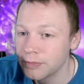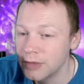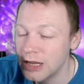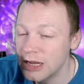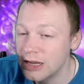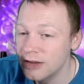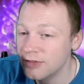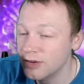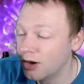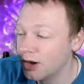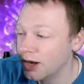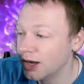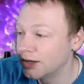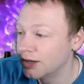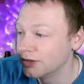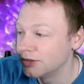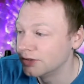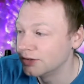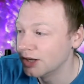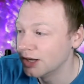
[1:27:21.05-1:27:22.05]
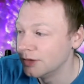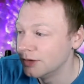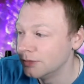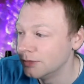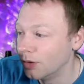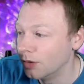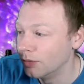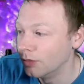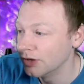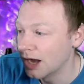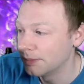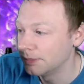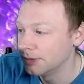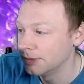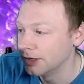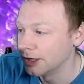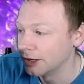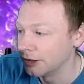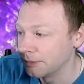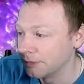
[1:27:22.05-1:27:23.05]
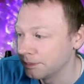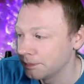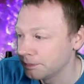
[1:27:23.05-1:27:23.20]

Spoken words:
But even I could see what was happening.